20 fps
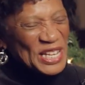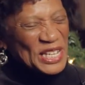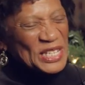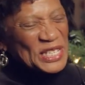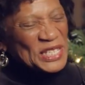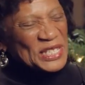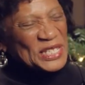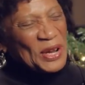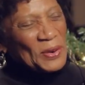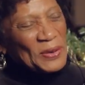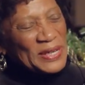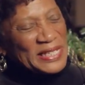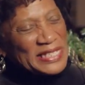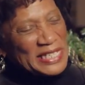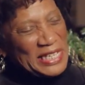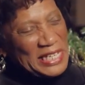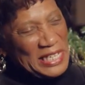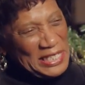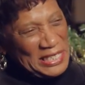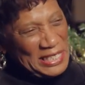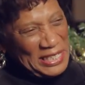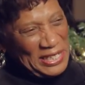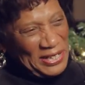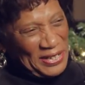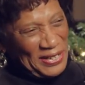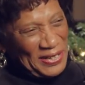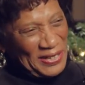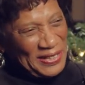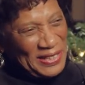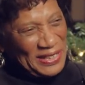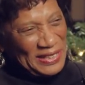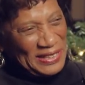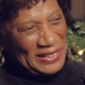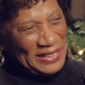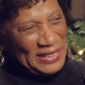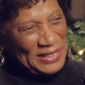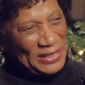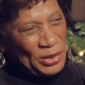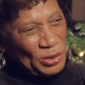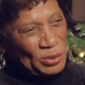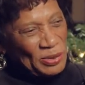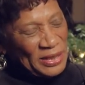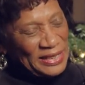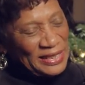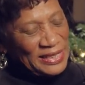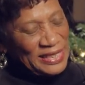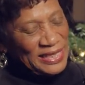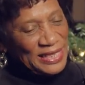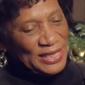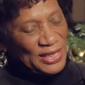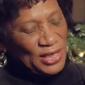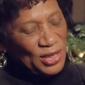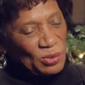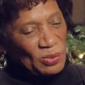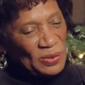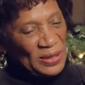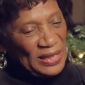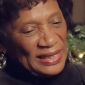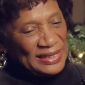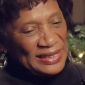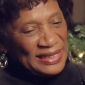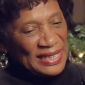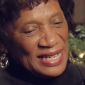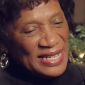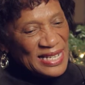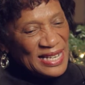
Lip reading: So it's easier, a little bit easier. But